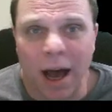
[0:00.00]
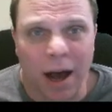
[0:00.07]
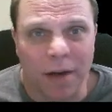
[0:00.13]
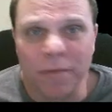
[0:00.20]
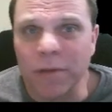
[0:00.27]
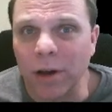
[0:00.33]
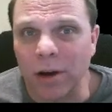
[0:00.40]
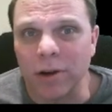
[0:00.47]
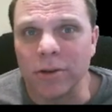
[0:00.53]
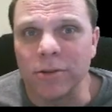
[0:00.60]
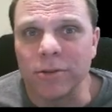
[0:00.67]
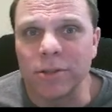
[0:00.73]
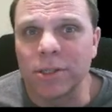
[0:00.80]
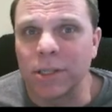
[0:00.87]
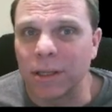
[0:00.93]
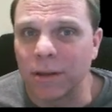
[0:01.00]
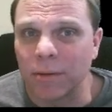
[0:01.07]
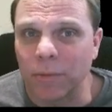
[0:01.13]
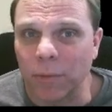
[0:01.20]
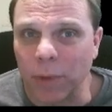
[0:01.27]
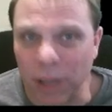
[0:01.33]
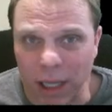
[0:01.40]
of those
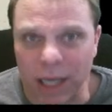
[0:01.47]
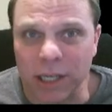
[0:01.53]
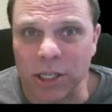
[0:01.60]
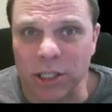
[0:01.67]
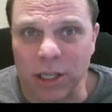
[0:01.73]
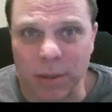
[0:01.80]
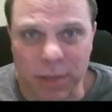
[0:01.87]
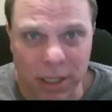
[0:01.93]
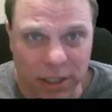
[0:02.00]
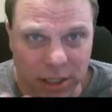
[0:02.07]
relationships.